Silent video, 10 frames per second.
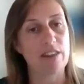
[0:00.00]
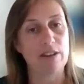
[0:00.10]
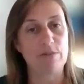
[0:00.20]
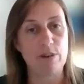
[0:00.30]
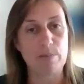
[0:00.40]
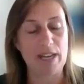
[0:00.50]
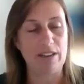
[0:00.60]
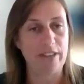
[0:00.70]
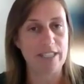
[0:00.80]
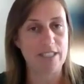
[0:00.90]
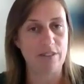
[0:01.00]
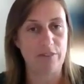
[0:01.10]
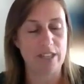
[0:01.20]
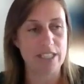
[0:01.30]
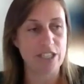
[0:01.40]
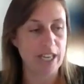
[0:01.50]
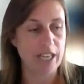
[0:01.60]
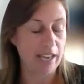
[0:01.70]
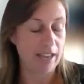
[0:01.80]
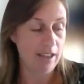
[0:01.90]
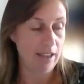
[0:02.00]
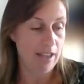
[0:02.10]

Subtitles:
the real benefits of conditioning,